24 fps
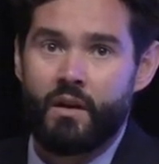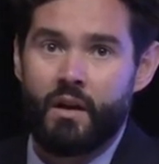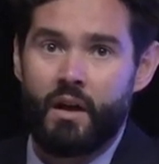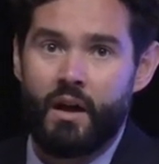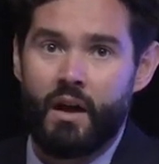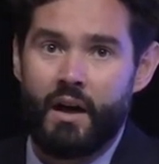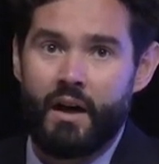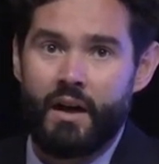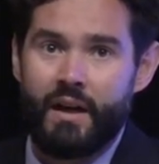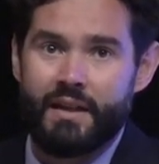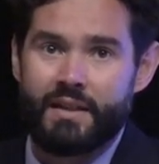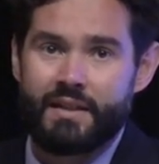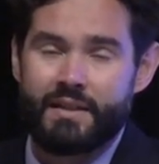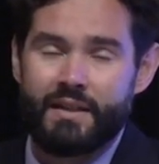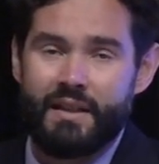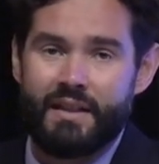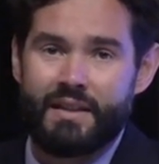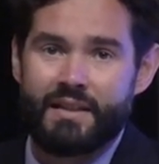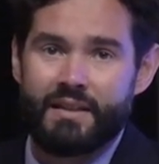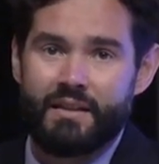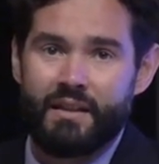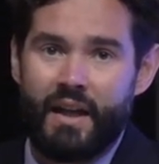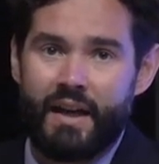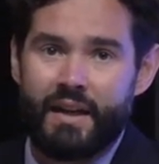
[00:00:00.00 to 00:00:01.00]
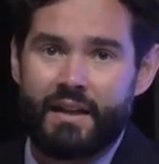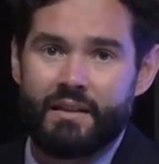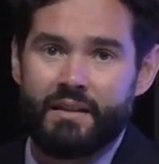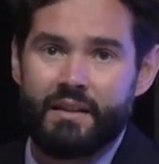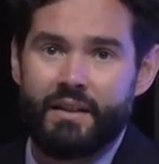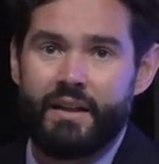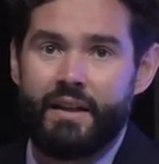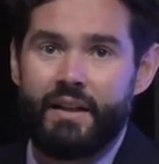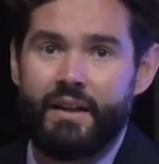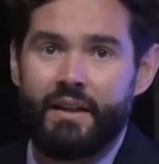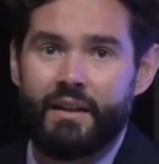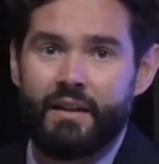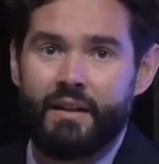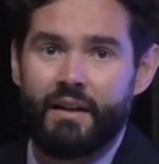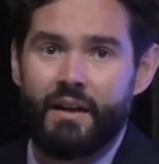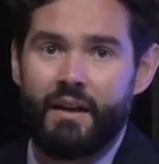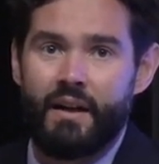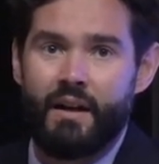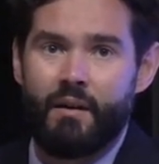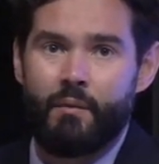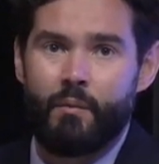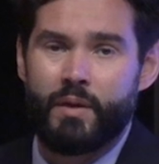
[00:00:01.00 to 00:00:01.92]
Uh, it's it's likely uh,